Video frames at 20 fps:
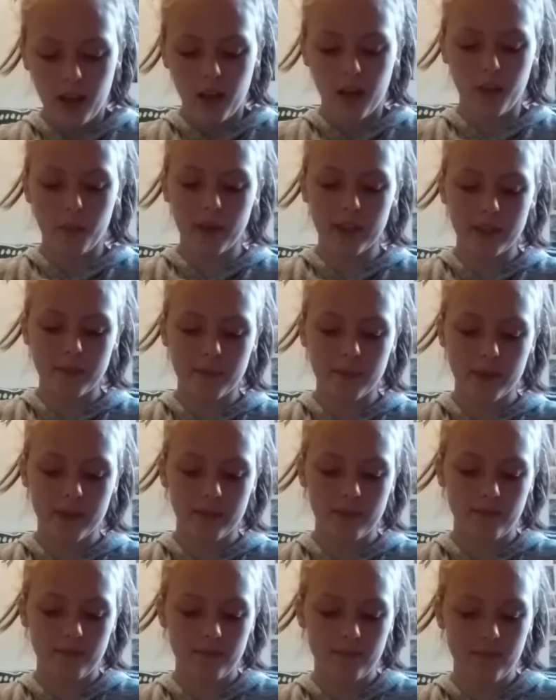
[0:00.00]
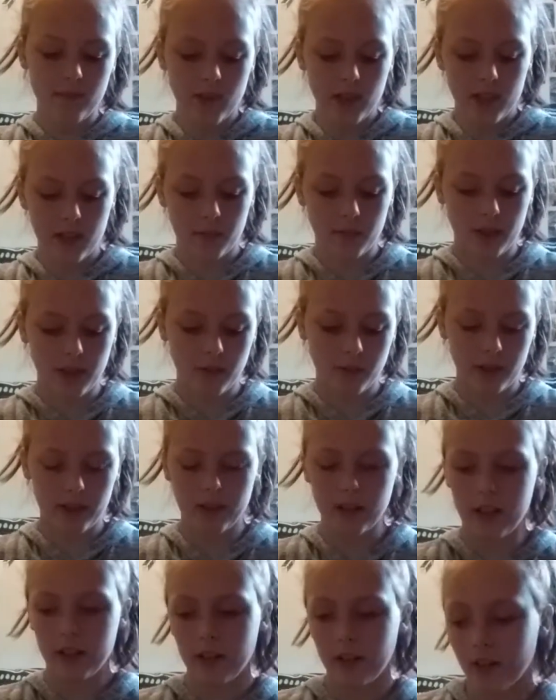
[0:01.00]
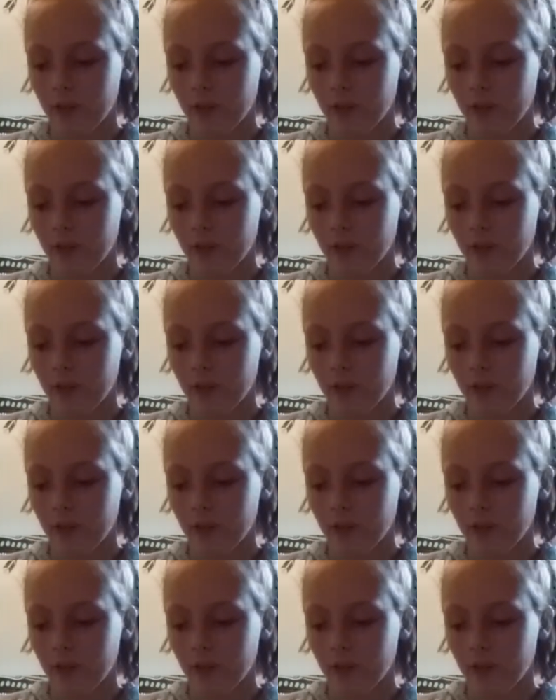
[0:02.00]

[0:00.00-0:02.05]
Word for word: It must be something with, I don't